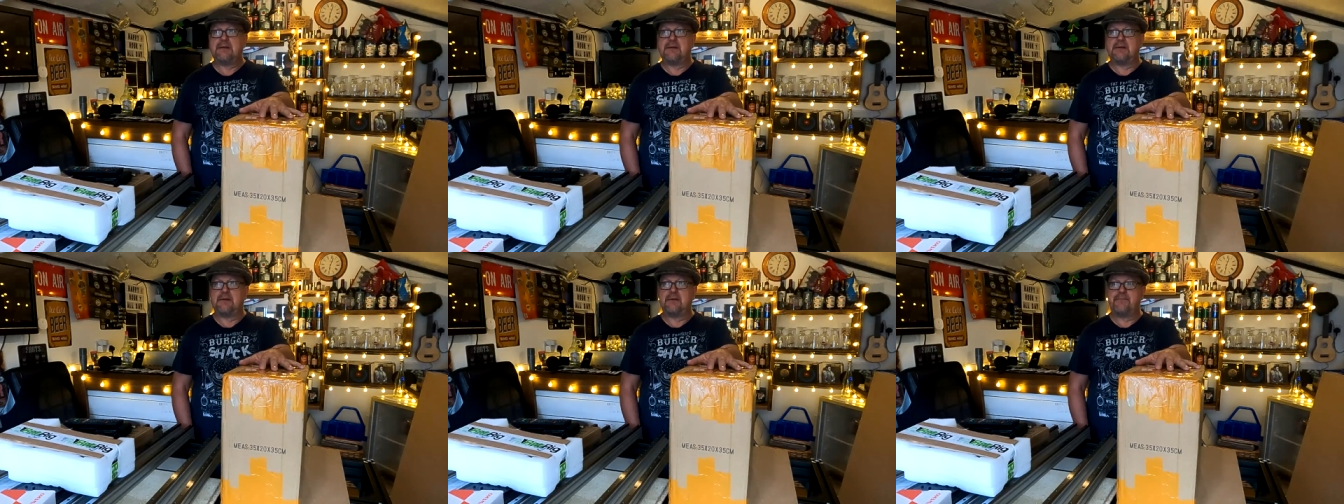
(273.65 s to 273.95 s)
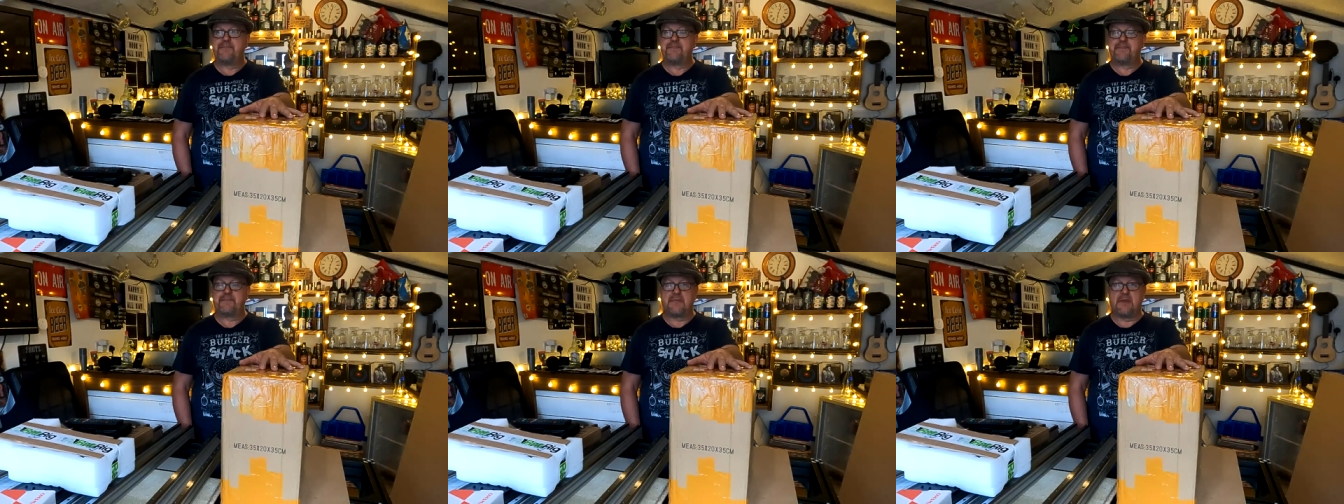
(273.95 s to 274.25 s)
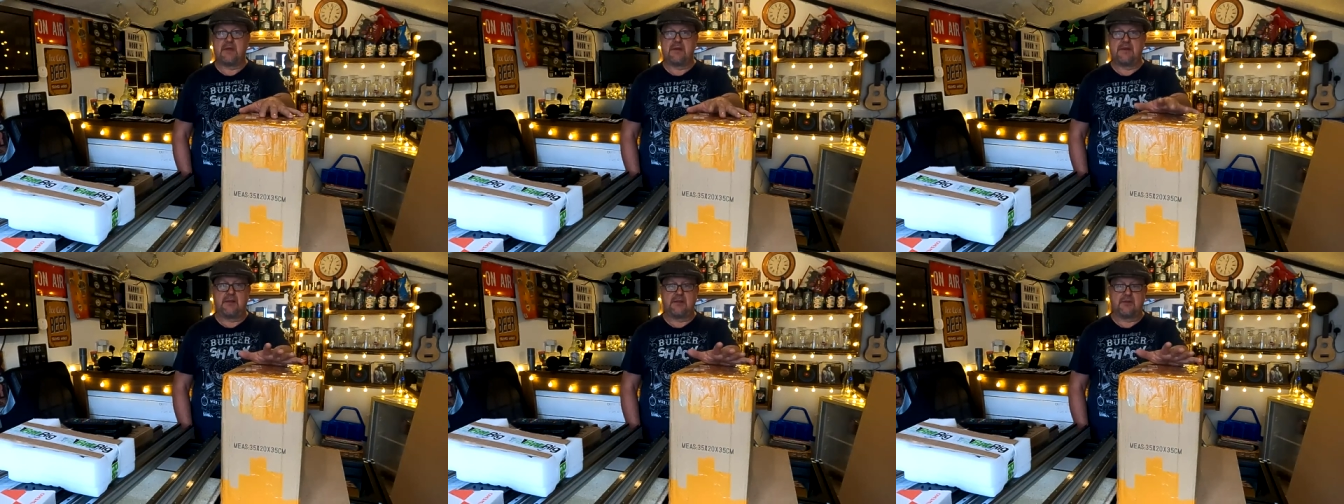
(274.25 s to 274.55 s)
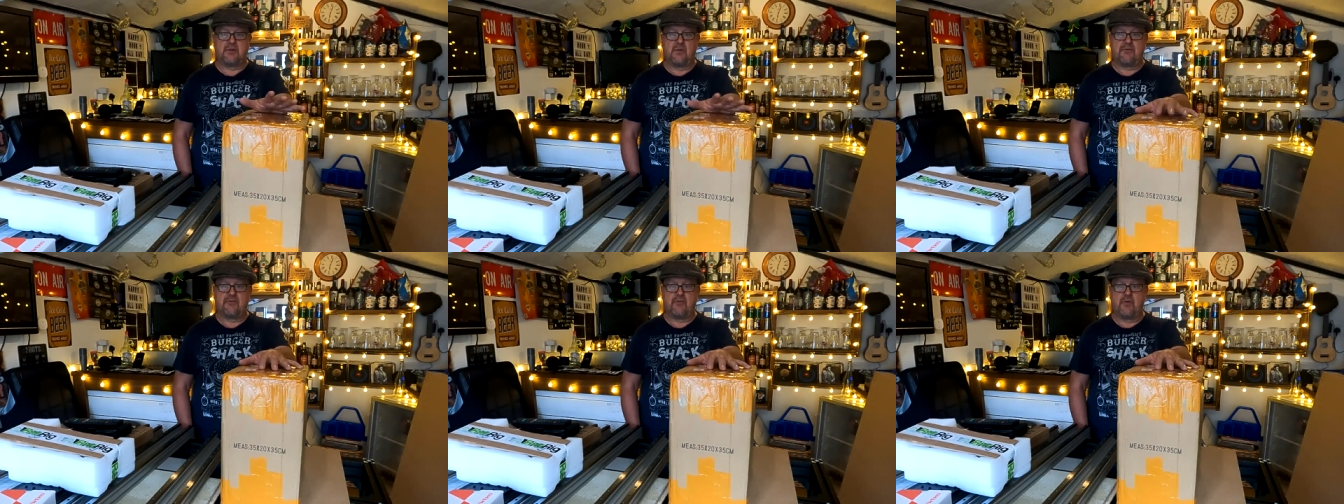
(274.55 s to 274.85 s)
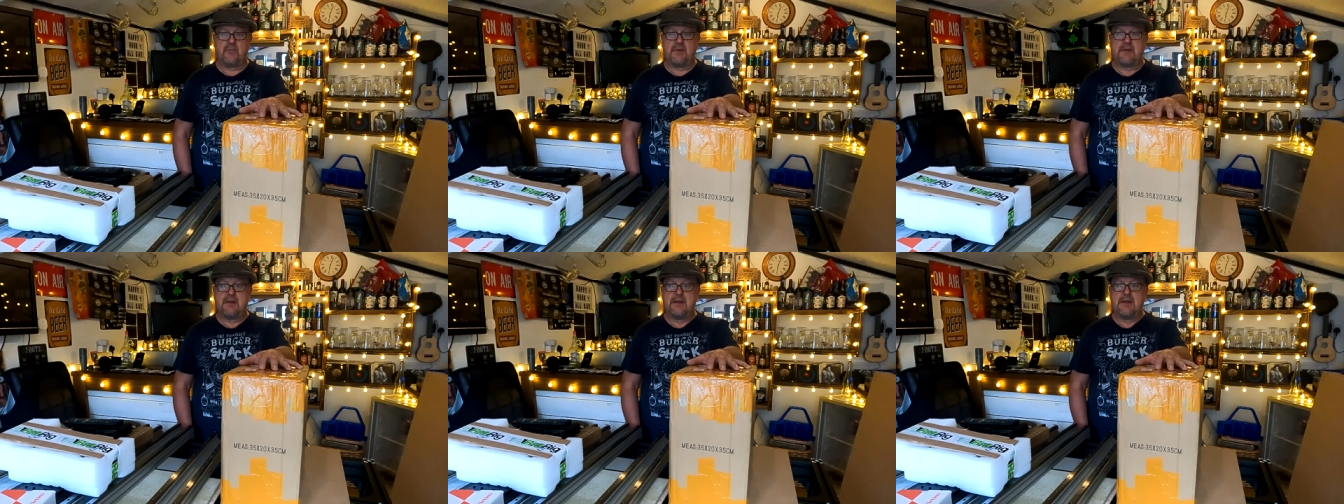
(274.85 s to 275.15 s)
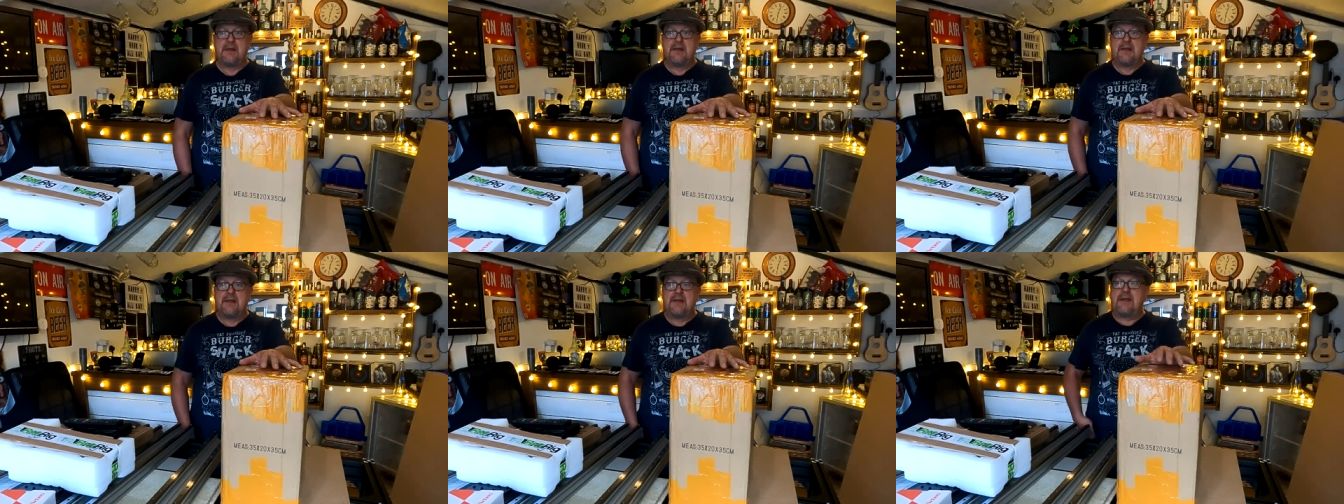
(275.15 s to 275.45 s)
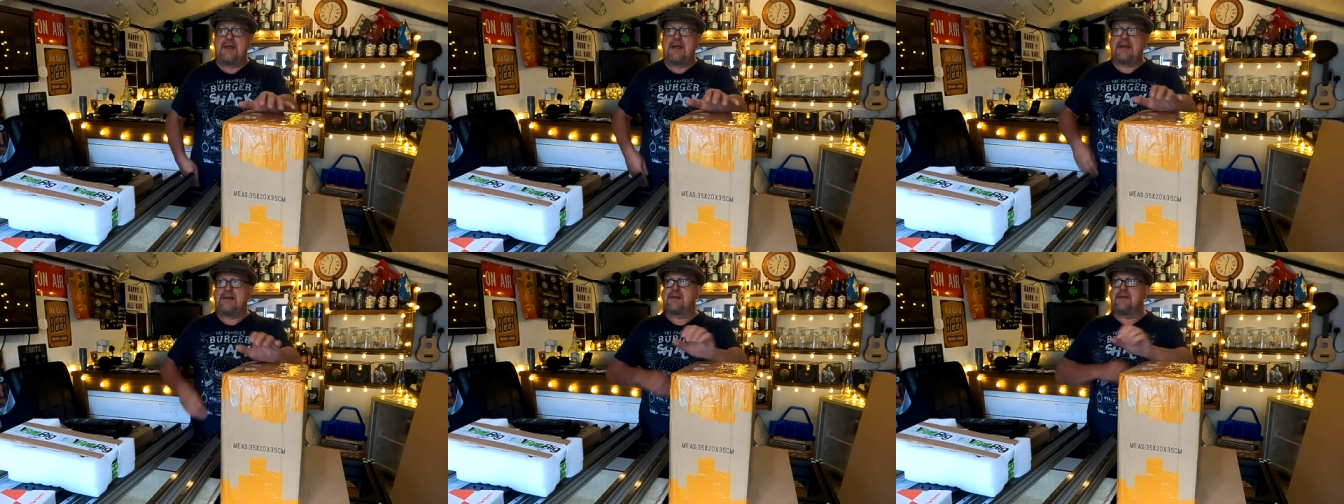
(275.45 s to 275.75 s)
Um, and he can do it for me.
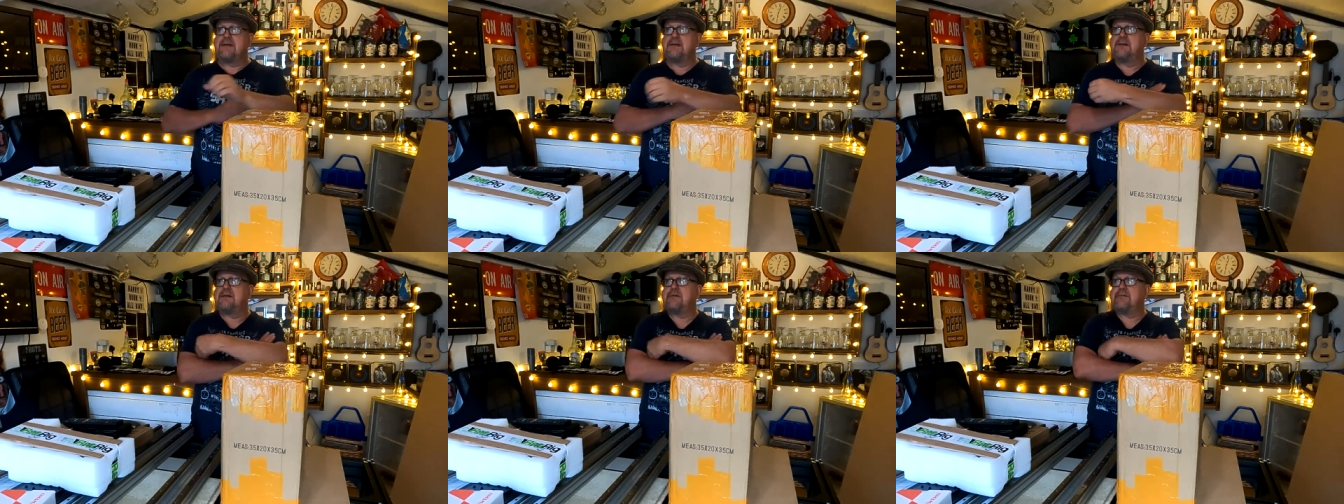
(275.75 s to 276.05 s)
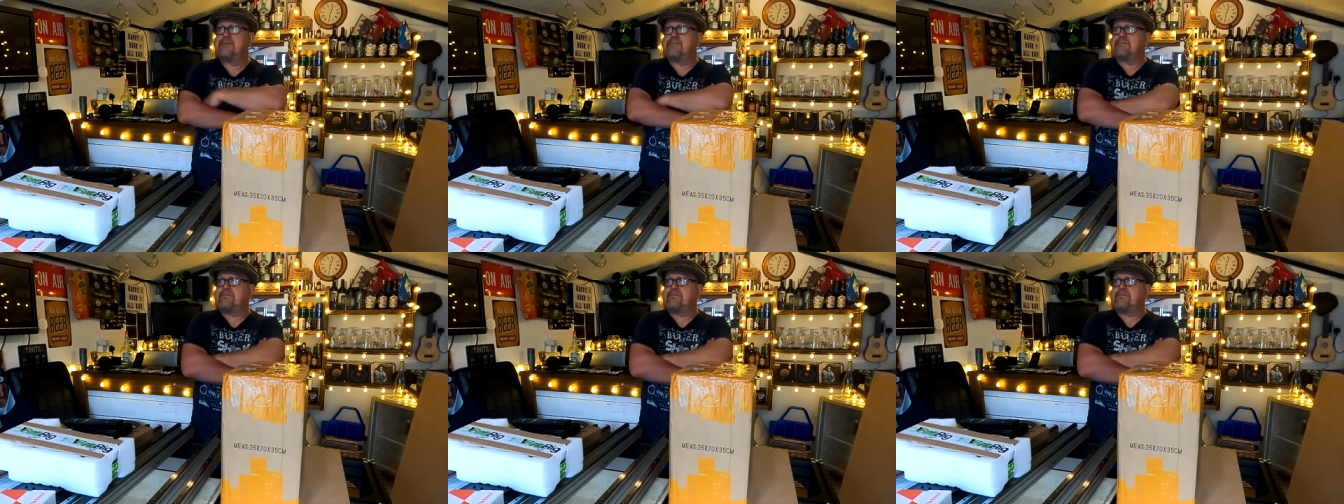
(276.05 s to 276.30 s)
He had uh,